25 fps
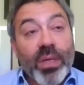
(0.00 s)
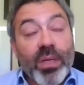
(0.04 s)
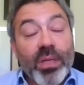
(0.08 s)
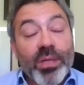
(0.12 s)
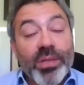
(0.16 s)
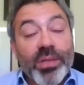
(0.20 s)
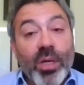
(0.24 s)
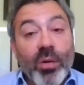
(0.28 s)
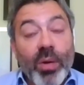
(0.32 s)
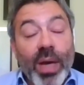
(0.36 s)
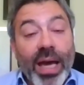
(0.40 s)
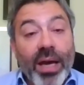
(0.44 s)

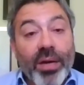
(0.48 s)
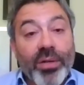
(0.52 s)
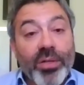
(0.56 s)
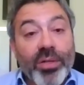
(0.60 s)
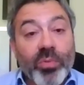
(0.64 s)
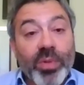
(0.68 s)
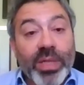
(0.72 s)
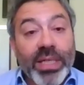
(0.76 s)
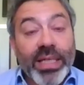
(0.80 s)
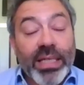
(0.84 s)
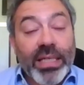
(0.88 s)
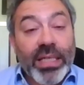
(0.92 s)
So how do
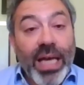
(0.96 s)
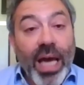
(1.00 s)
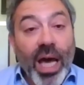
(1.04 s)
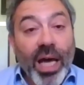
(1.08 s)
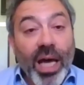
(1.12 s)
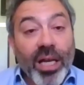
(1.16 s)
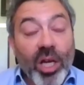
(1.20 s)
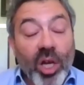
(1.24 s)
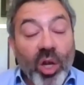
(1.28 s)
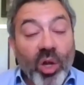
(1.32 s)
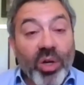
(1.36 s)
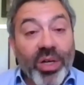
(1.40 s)
we
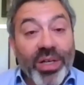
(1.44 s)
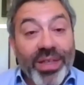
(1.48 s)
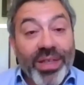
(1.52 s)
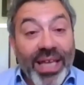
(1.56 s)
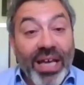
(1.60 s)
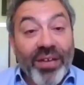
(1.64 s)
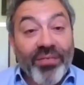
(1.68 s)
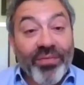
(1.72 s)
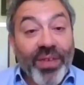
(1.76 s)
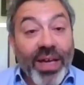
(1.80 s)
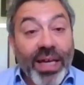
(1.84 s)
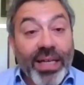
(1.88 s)
unlock
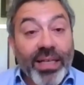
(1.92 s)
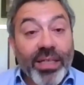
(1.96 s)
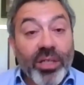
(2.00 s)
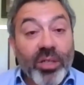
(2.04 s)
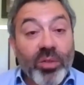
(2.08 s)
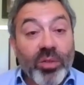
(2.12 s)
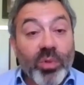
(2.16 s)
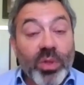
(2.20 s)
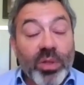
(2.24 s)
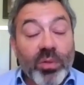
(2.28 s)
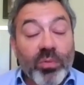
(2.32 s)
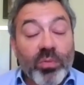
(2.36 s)
that
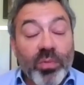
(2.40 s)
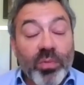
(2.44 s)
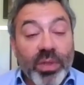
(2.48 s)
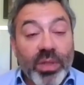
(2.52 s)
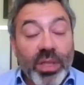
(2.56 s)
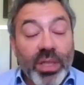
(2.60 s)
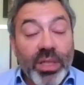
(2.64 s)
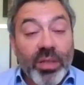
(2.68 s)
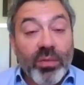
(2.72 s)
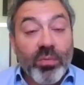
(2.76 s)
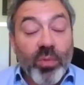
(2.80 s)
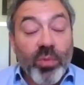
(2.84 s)
value? Well,
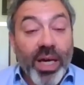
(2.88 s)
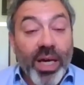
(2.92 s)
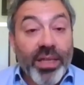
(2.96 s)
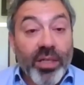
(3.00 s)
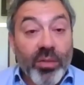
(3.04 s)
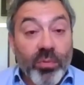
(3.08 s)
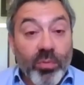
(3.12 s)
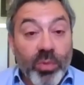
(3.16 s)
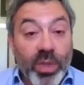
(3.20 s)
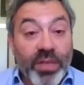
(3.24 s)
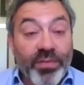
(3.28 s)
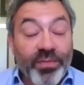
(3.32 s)
the way
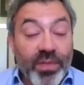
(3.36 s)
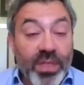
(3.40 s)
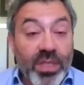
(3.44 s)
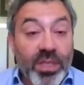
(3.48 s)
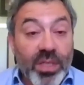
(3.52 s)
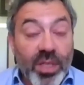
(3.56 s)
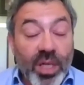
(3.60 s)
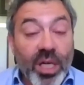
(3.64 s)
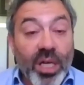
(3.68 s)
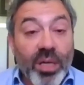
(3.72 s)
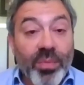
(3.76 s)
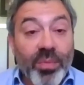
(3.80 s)
that we've
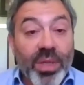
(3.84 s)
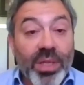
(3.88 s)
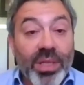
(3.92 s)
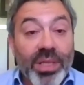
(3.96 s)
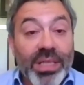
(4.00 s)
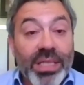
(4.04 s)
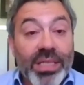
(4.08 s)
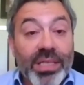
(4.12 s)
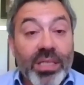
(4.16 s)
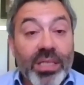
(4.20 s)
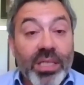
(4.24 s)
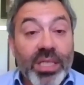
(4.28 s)
determined
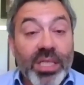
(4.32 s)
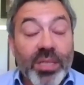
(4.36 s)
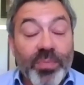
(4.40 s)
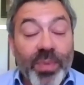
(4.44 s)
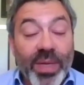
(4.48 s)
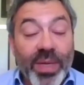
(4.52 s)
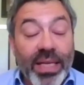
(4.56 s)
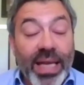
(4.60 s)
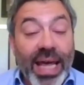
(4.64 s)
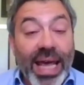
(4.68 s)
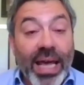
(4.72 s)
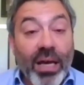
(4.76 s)
is to
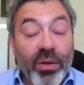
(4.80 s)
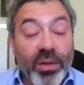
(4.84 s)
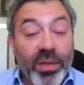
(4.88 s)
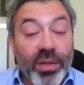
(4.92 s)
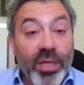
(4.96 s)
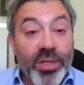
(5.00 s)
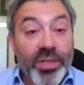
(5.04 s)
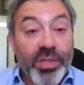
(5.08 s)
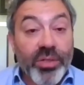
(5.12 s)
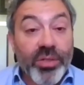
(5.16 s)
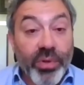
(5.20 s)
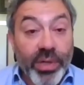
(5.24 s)
spin out
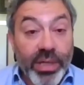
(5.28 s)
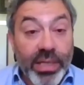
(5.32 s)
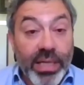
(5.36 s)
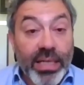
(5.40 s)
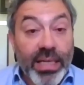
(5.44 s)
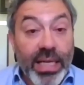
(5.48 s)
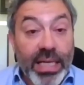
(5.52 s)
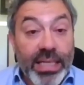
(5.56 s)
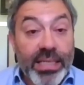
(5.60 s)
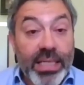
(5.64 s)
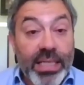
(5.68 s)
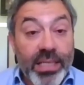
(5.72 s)
those Greenland
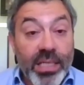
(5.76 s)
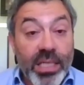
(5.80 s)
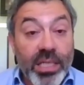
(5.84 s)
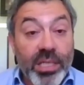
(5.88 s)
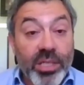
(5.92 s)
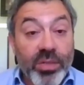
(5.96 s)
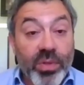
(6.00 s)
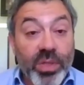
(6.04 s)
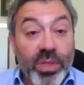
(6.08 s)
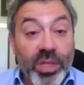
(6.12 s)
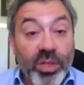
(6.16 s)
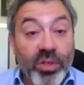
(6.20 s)
assets
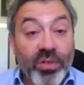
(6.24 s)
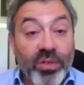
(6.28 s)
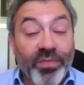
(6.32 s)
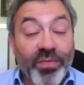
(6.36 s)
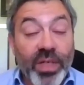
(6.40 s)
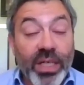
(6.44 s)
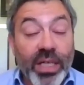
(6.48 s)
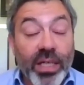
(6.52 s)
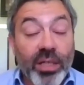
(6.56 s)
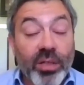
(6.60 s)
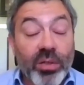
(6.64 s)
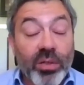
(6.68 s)
into a new
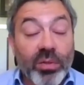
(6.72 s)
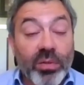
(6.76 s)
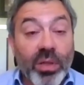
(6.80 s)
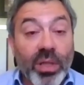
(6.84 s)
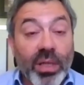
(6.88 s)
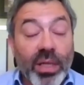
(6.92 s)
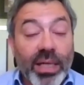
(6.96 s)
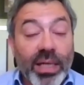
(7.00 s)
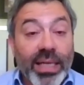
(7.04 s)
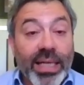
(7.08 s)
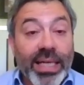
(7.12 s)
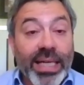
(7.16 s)
vehicle.
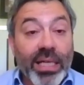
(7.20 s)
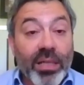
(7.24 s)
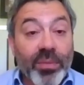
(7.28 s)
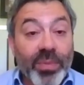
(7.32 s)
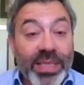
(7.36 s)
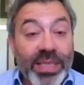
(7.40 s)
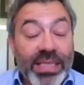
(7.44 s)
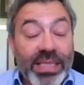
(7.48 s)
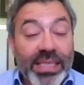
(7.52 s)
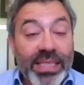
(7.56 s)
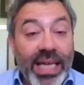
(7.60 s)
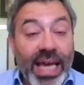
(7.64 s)
It'll be
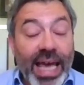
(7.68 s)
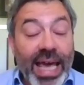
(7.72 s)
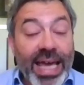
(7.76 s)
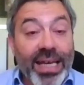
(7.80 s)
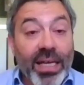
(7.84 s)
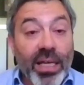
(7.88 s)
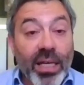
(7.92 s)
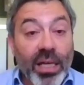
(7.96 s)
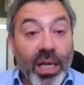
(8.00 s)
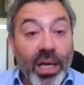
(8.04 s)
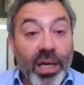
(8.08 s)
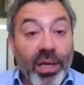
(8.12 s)

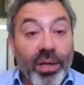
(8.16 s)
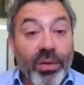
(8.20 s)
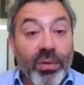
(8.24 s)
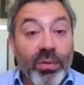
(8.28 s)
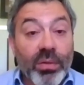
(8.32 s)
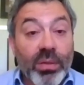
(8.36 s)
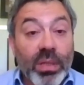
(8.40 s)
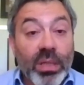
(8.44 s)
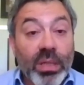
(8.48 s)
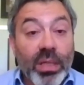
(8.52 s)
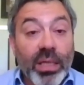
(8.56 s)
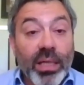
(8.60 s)

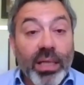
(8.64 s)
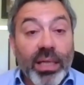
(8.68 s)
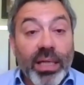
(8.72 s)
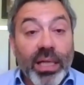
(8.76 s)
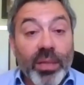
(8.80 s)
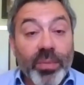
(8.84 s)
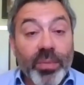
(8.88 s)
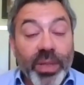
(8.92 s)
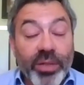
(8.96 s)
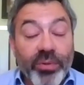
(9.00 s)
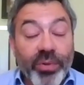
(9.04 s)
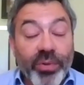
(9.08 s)
standalone,
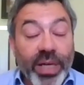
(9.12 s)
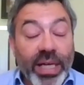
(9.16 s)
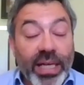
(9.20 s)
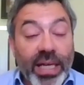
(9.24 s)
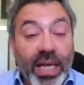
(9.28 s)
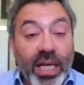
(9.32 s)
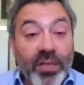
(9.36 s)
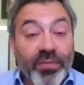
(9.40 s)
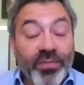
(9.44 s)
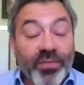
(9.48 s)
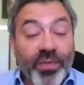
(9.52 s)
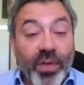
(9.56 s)
it'll be
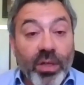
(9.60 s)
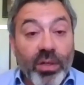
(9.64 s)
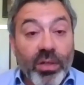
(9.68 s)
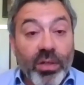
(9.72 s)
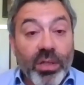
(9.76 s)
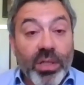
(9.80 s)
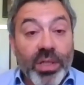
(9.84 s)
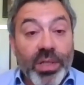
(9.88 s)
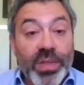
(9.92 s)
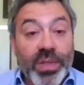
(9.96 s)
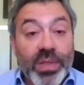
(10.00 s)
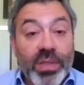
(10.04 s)
Greenland
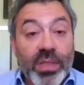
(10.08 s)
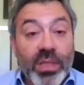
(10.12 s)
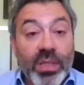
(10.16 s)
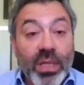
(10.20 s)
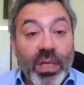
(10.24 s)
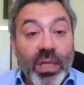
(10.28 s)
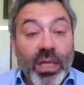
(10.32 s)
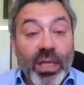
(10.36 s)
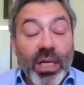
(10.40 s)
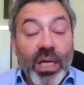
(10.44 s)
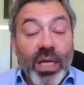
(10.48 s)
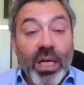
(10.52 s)
focused,
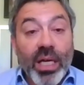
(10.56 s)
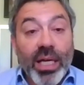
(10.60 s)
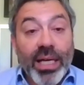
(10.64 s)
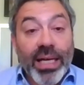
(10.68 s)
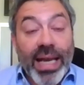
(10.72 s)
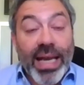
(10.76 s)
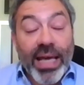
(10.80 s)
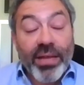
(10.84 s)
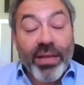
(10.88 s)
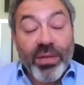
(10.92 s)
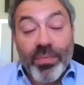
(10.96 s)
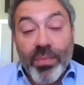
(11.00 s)
it'll
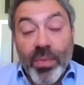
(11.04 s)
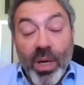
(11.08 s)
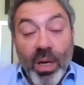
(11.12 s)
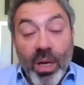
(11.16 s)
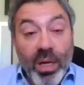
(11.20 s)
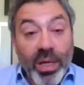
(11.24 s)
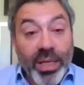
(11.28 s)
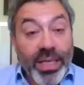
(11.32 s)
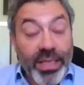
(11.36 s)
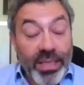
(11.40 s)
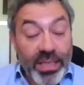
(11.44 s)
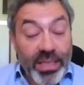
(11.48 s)
allow the
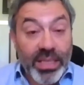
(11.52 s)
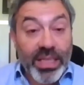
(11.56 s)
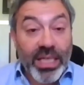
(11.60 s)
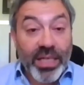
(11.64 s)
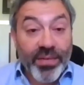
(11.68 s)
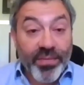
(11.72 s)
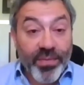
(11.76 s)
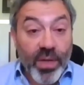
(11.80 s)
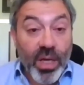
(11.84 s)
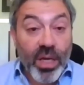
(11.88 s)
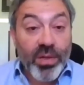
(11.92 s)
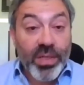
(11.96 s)
market to
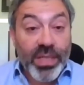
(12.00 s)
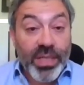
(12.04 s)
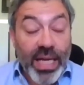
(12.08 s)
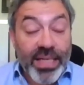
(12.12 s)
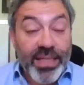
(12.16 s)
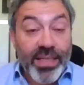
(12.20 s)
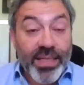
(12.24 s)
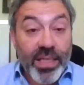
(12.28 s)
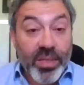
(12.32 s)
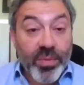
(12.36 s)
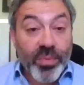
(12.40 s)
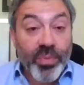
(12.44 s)
give those
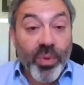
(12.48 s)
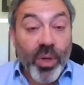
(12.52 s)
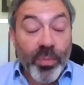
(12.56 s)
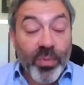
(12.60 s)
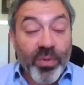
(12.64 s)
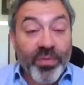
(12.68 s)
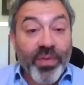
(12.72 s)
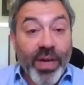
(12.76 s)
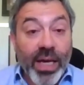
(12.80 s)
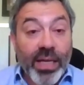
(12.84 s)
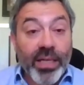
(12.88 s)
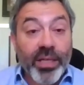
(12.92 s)
assets a
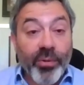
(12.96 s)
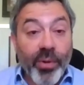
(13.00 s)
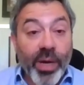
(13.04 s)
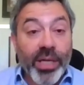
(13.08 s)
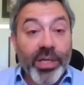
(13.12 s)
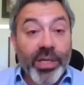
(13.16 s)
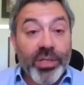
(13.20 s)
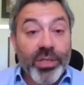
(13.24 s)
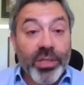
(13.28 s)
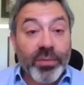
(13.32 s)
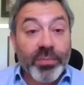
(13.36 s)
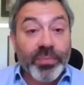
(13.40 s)
proper
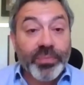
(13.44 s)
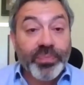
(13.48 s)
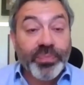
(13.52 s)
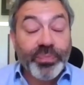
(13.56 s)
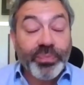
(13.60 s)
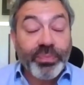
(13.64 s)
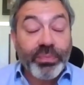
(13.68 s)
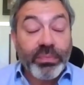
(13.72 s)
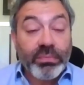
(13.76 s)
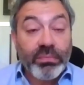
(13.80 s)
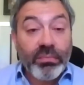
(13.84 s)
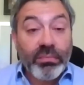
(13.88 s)
valuation.
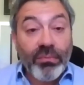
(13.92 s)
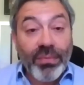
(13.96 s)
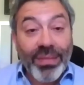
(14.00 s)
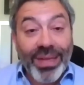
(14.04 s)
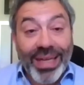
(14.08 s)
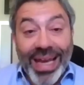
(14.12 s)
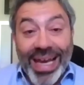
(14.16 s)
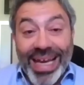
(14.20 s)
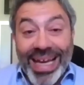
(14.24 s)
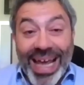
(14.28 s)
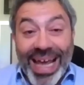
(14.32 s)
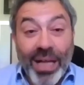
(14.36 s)

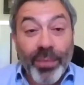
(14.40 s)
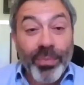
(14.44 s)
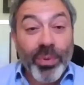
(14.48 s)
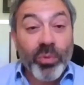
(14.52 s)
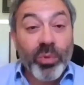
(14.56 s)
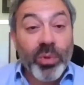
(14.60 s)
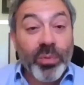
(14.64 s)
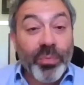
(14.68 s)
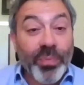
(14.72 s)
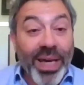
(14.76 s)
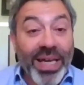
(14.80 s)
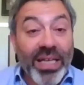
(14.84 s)
And Alba
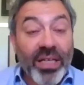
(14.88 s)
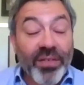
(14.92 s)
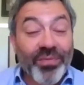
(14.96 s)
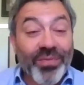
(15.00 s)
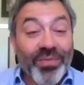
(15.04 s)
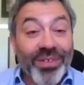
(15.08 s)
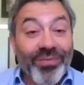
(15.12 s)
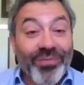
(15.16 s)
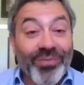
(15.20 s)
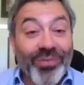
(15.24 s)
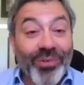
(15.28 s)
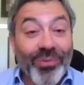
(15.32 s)
will
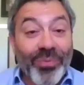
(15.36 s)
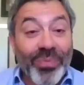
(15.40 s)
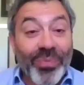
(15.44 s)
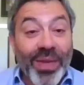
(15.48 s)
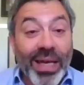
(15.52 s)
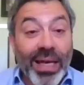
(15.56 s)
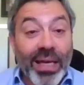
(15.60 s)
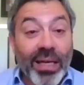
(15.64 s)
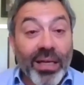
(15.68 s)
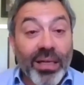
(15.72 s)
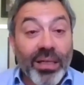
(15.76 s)
benefit from that